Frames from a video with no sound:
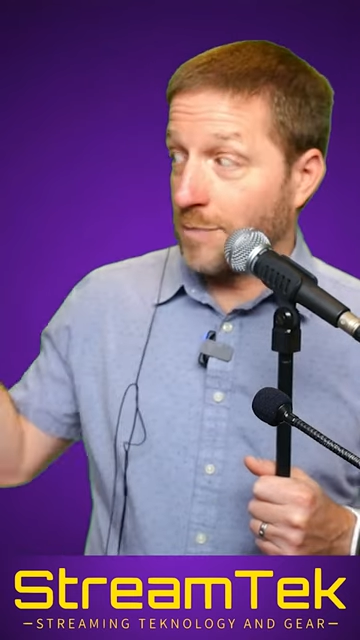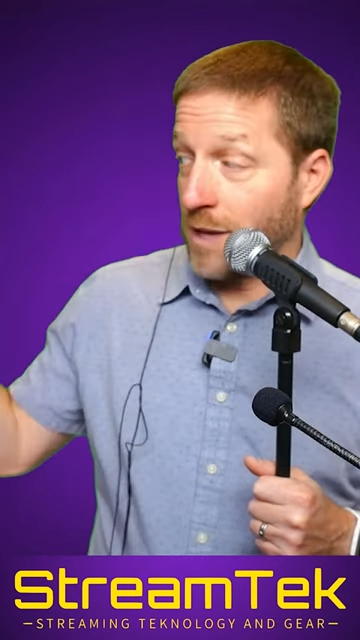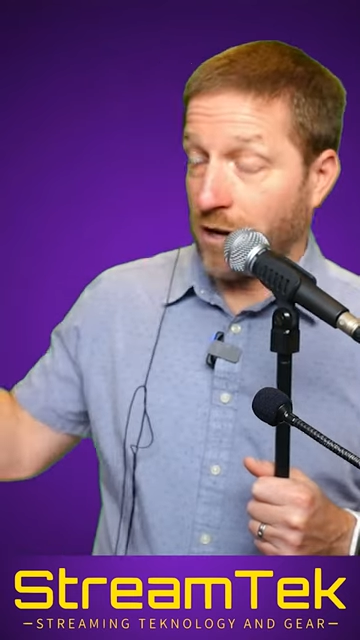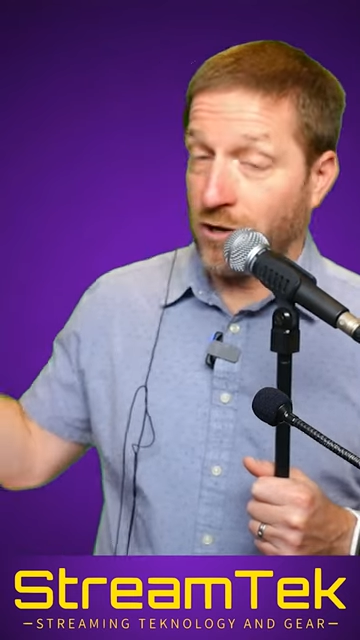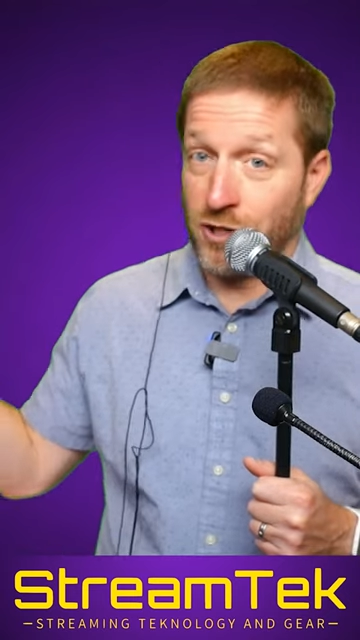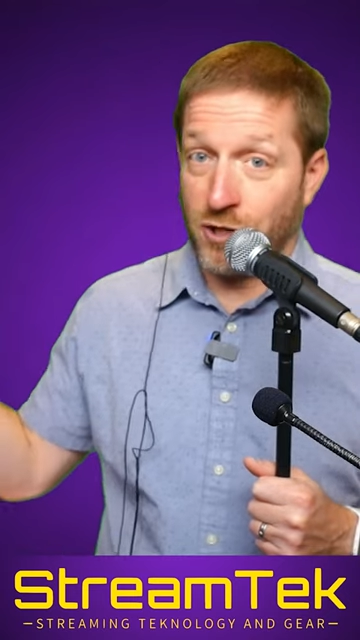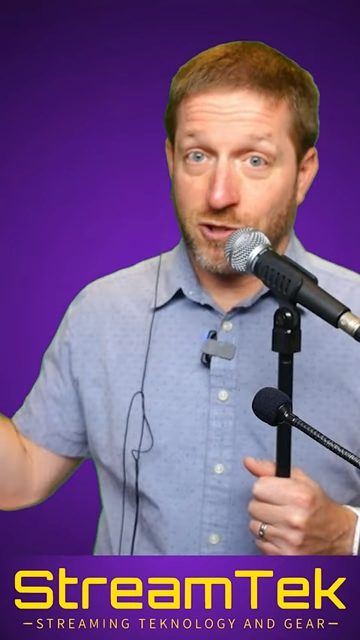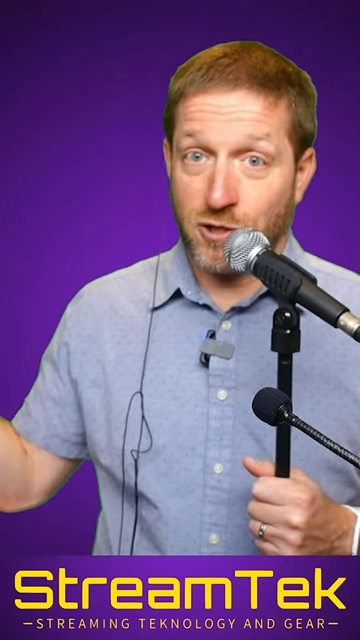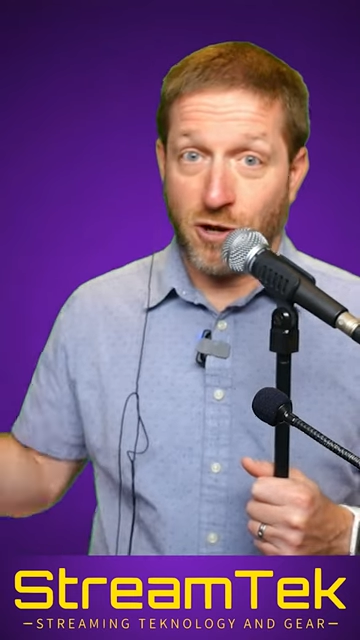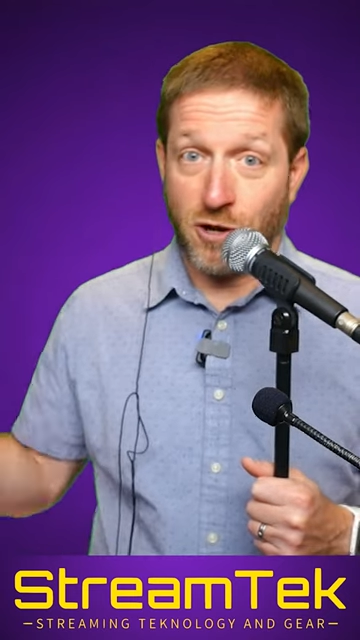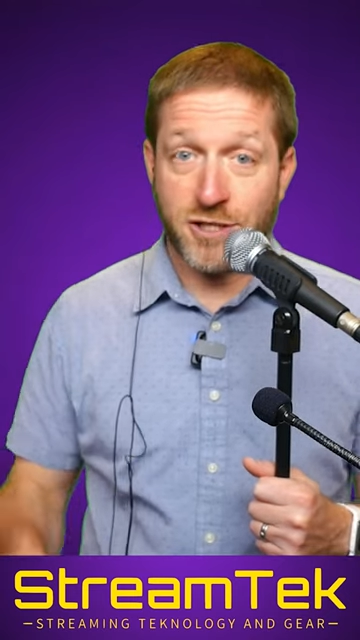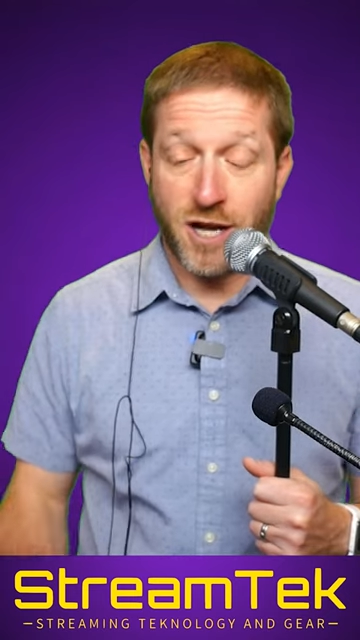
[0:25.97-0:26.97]
I'm not going to use a
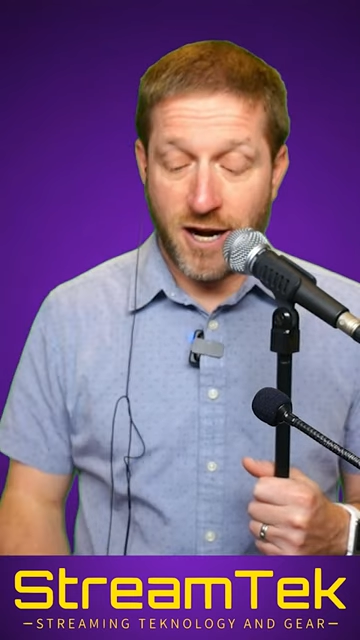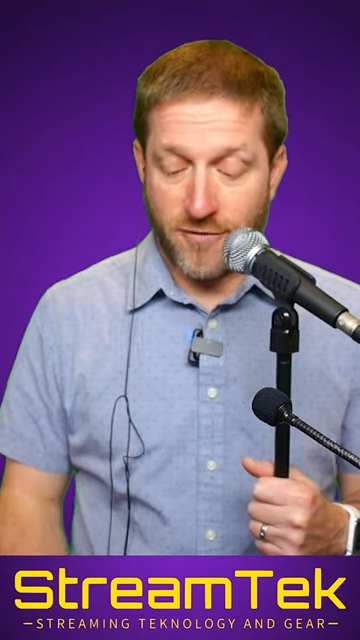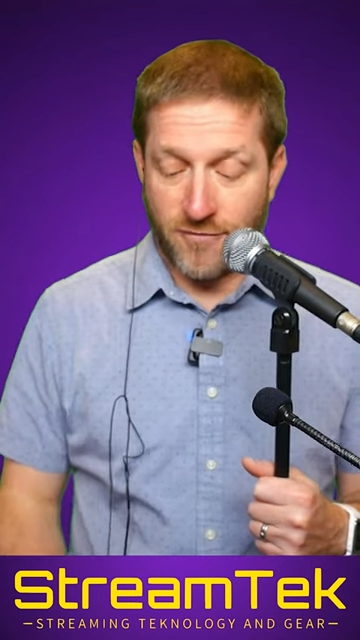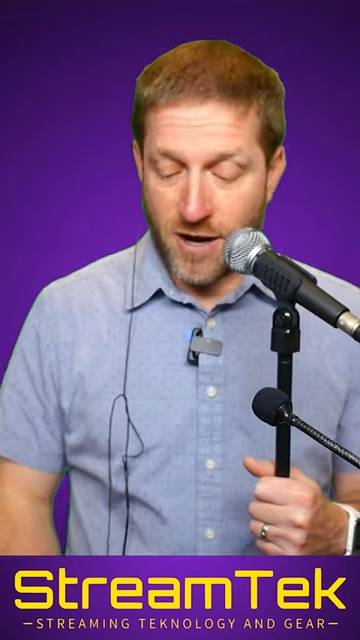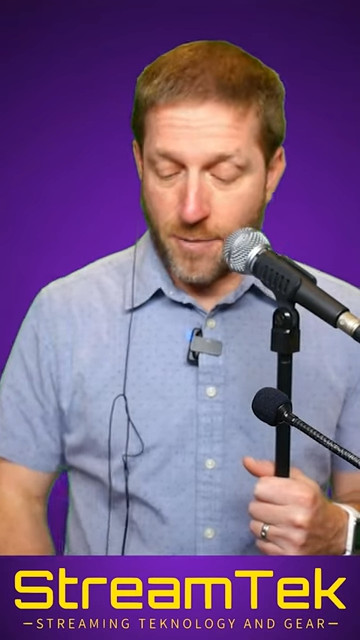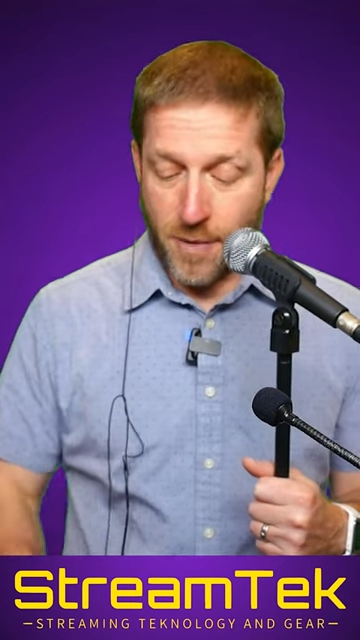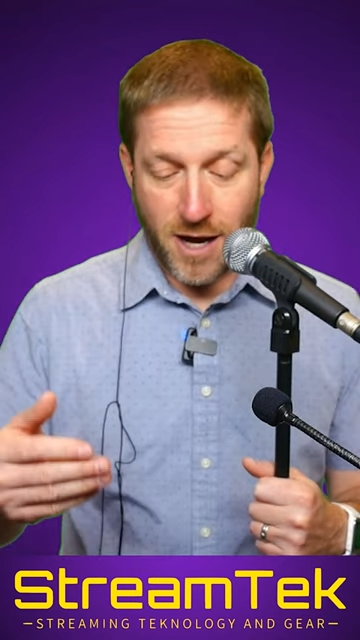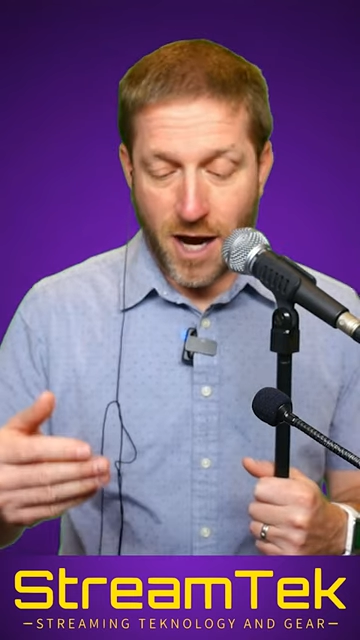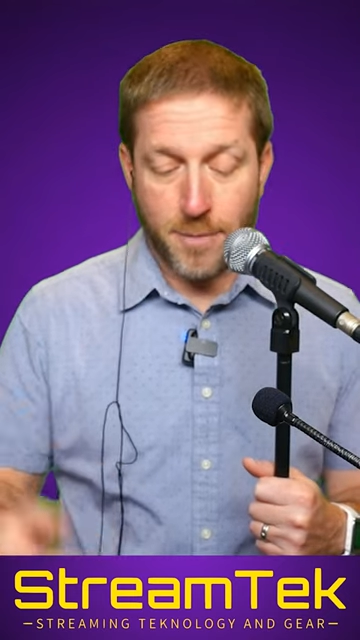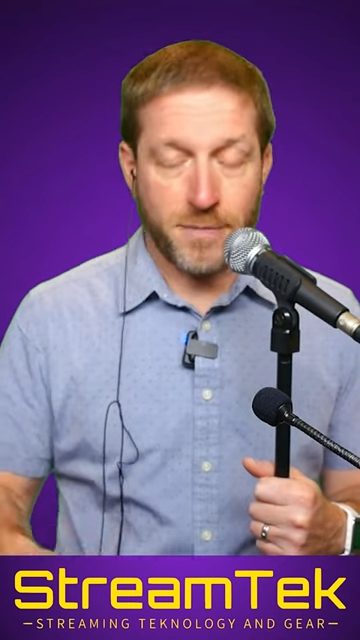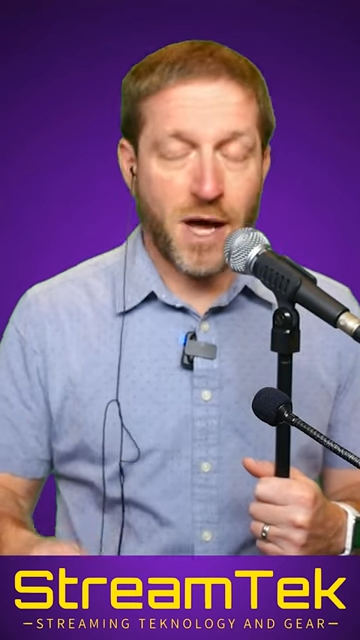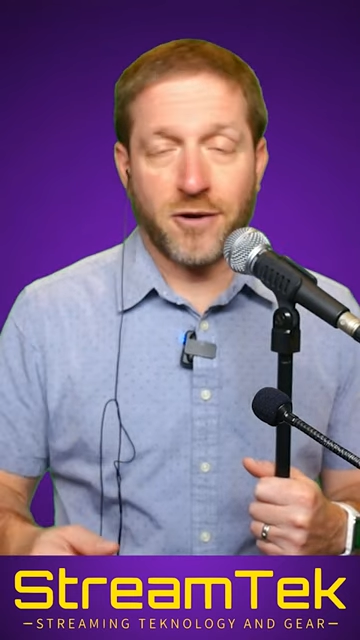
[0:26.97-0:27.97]
large diaphragm mic.
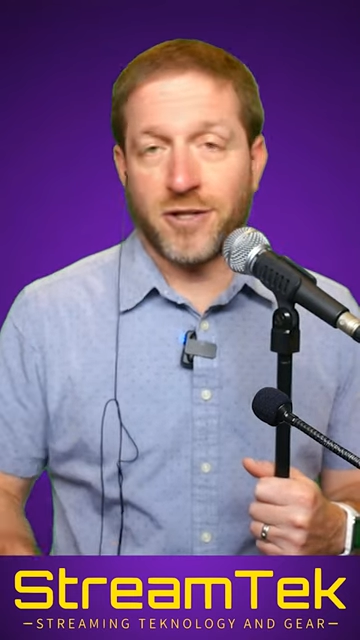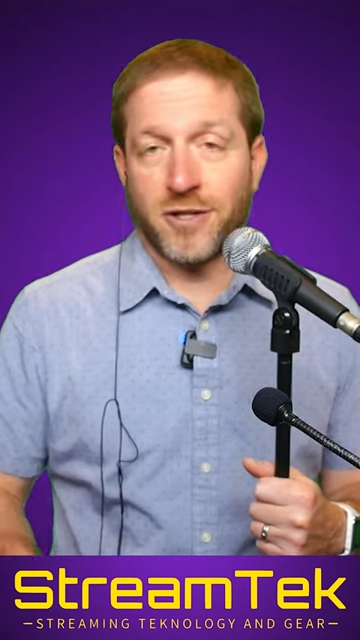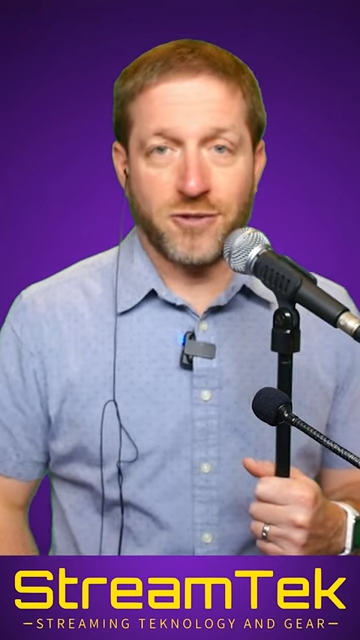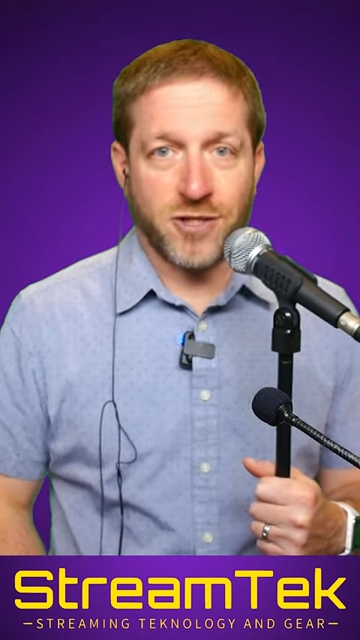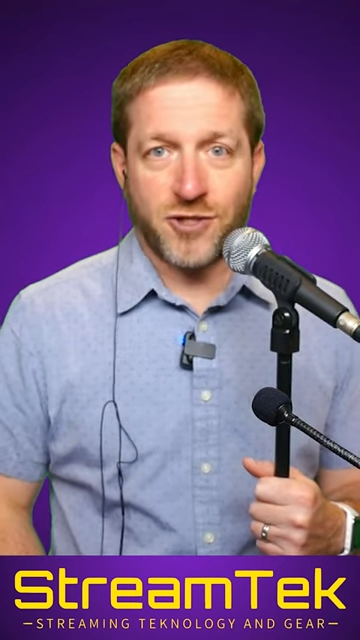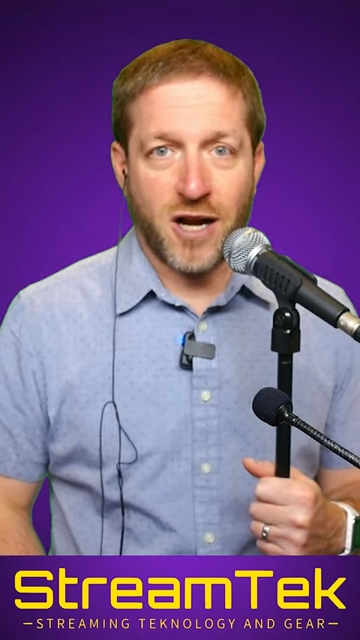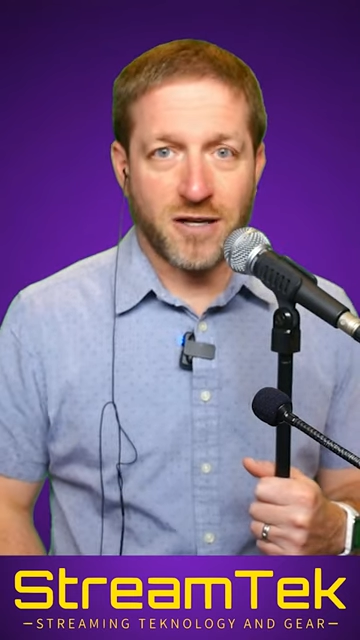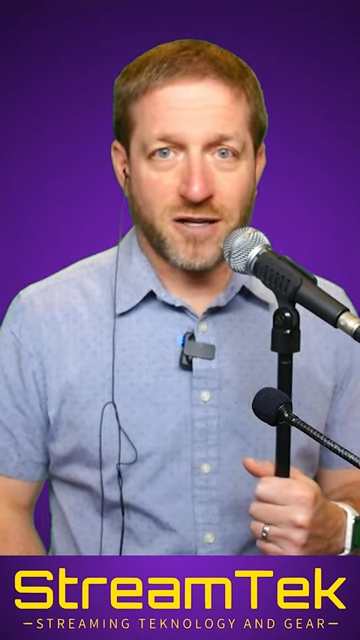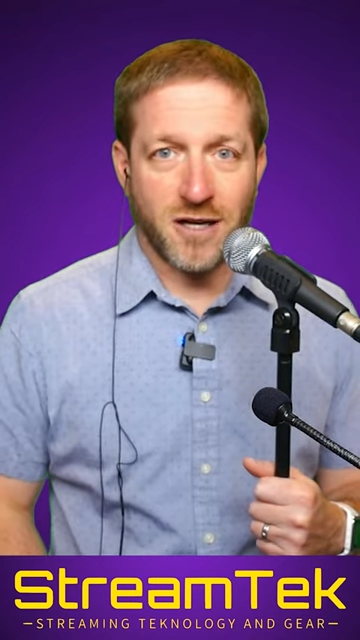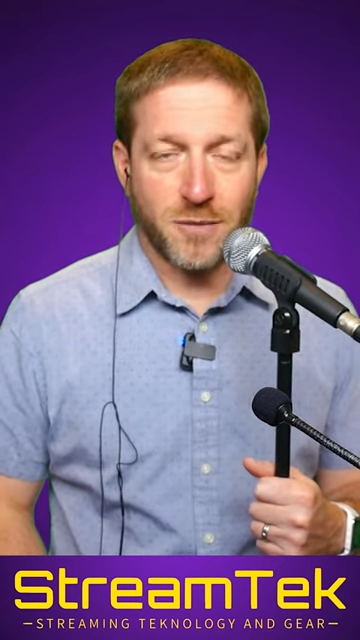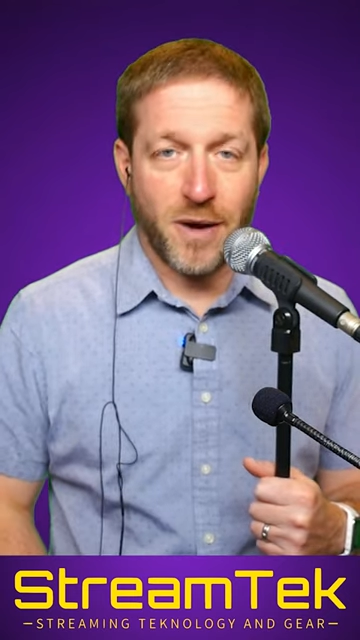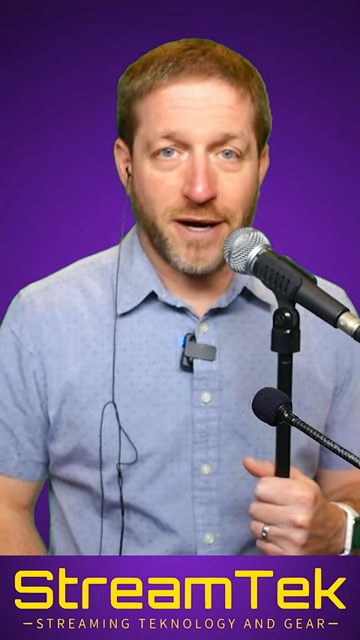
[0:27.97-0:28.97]
I'm not going to use a
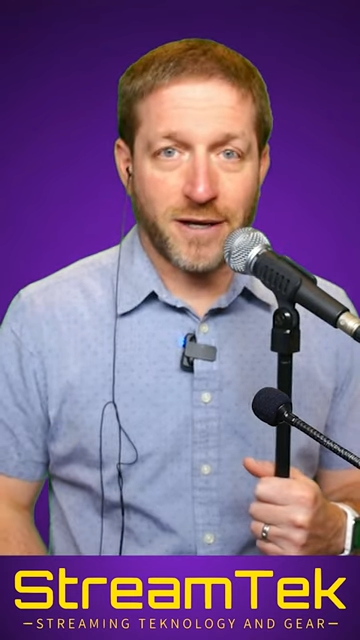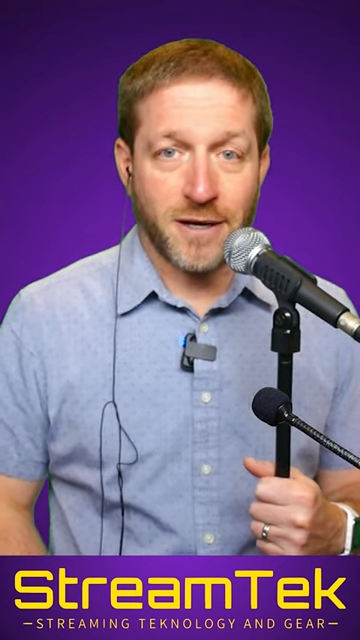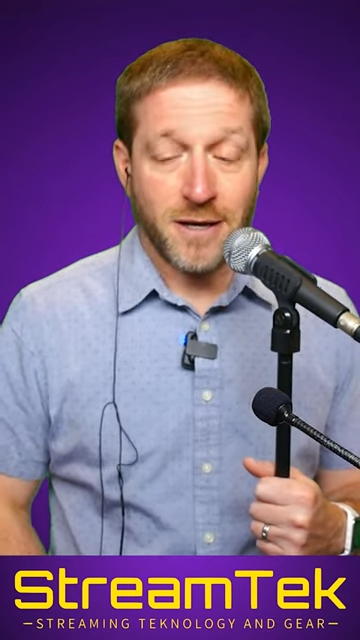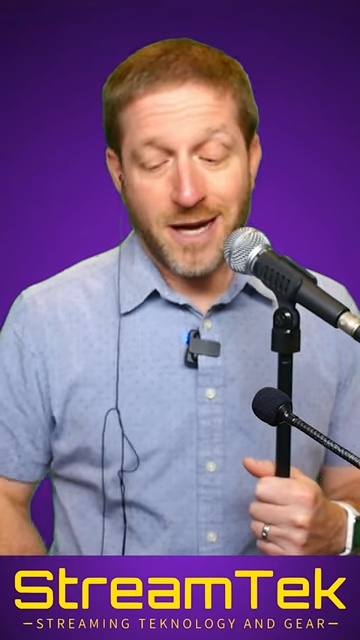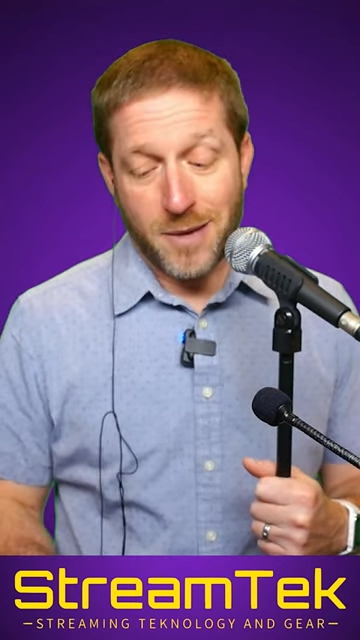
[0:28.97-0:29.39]
shotgun mic.